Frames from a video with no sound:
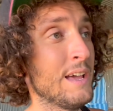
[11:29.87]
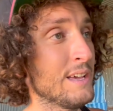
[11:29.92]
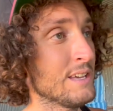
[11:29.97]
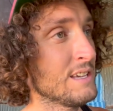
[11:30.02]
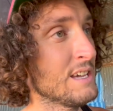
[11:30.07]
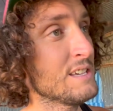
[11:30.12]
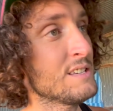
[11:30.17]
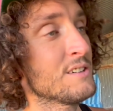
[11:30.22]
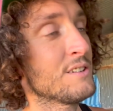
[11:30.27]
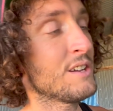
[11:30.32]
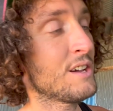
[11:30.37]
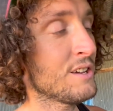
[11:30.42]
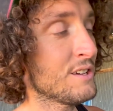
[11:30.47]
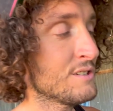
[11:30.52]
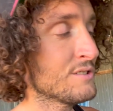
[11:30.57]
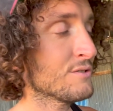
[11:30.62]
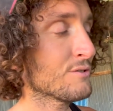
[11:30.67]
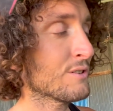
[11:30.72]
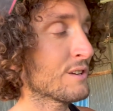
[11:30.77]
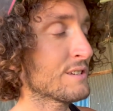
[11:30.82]
Yes, I know you're
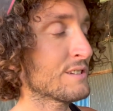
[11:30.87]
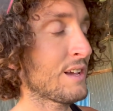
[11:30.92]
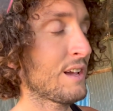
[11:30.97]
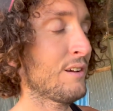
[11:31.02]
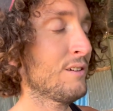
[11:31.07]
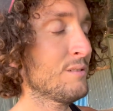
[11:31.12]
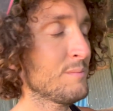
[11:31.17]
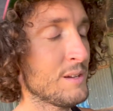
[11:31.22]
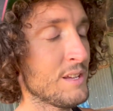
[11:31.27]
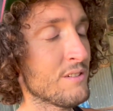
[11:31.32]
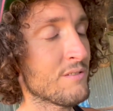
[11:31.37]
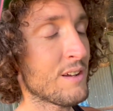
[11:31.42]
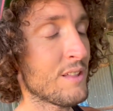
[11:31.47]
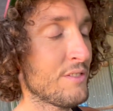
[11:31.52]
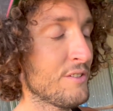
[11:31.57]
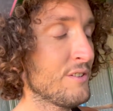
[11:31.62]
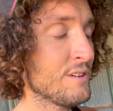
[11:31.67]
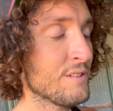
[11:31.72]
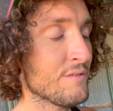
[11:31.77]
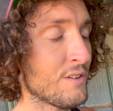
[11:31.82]
all going to say, oh, but you run
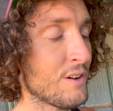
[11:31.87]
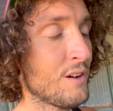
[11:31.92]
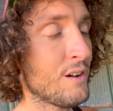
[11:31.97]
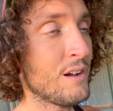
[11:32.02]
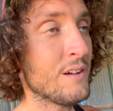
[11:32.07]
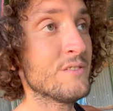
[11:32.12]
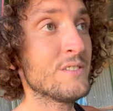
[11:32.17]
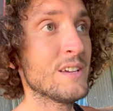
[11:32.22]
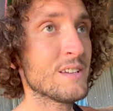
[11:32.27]
35s.